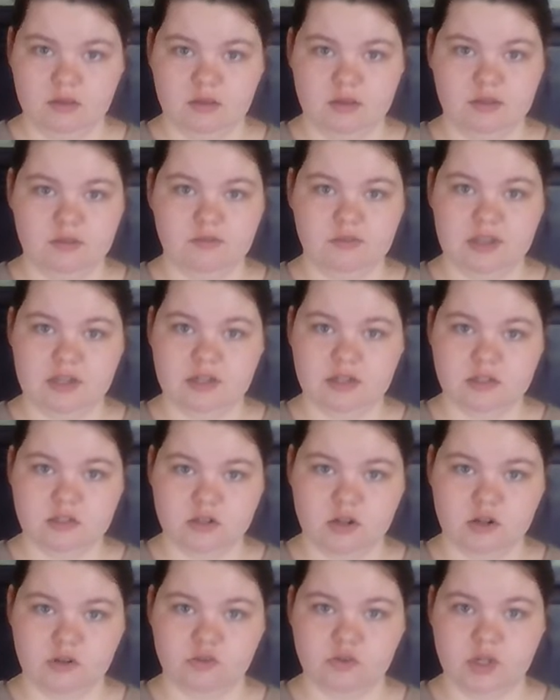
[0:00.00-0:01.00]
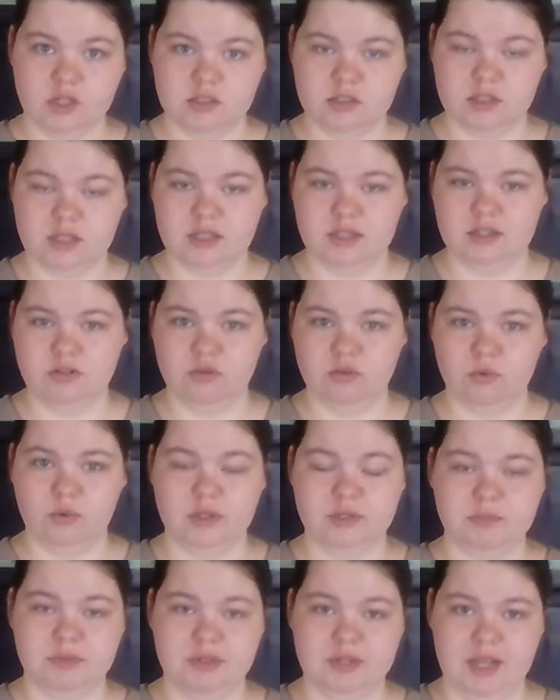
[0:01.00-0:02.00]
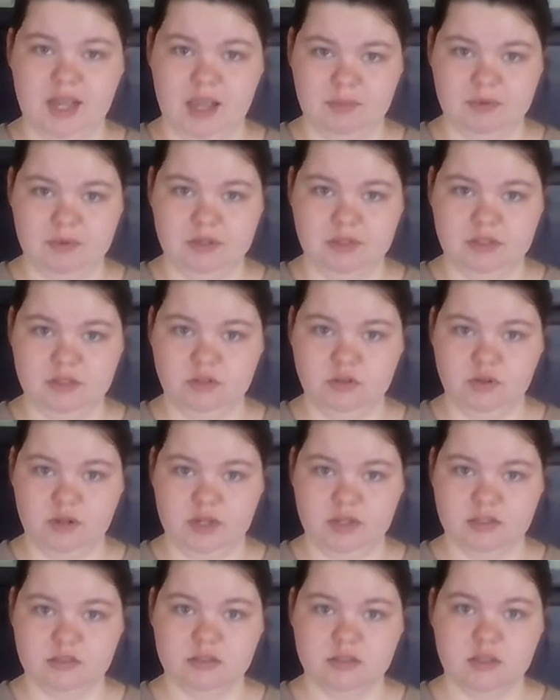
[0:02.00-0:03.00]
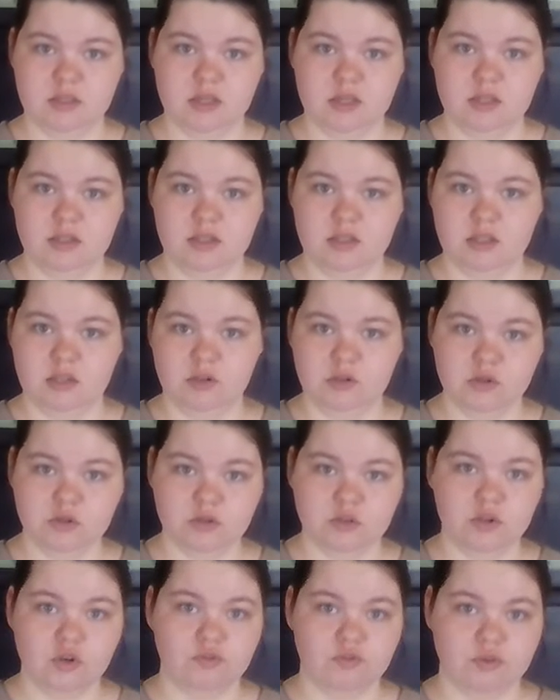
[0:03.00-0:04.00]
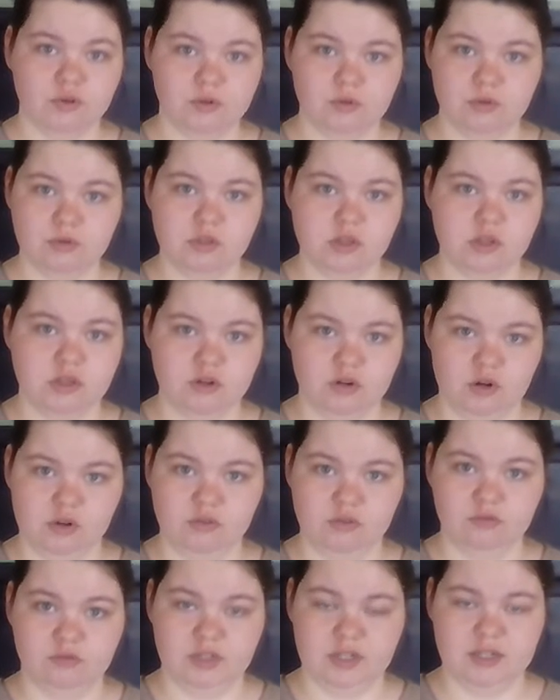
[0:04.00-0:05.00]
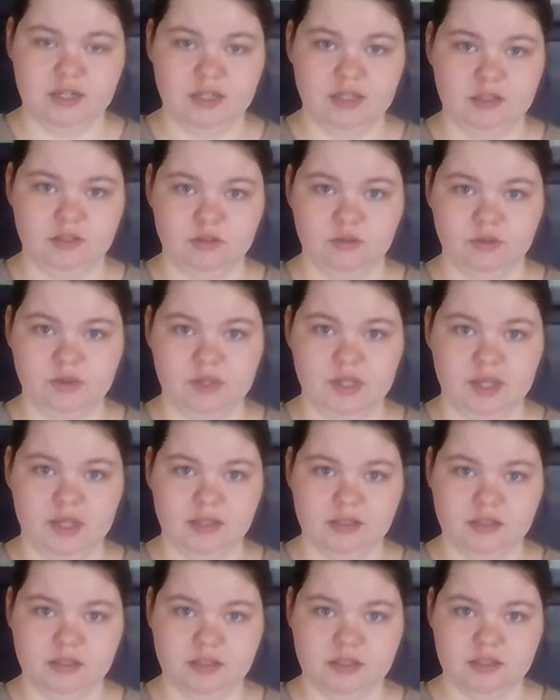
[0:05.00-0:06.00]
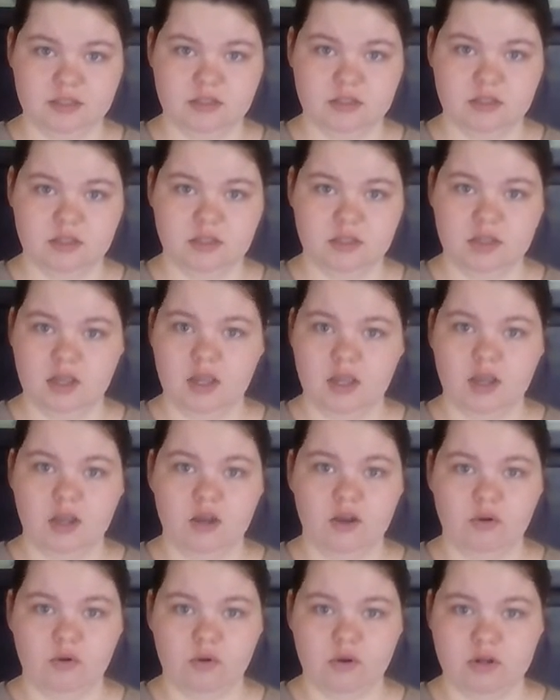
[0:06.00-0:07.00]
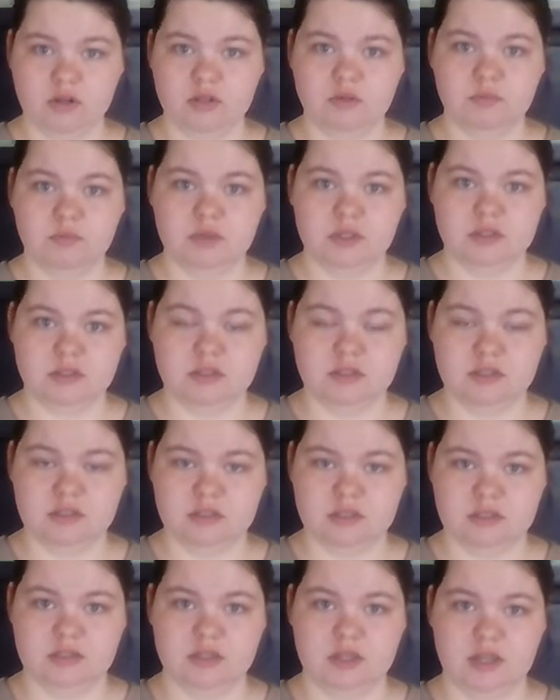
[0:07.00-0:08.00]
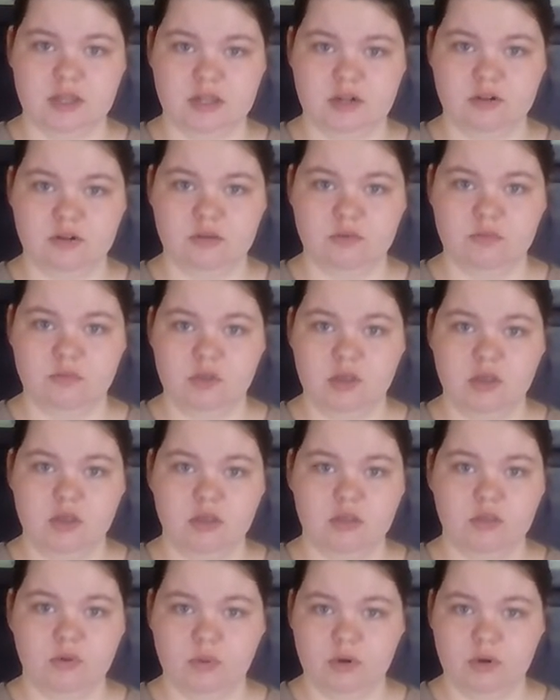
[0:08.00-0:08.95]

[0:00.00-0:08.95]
If that does not translate into what's been happening to us, then look no further than your own financial realities. According to Business Insider, the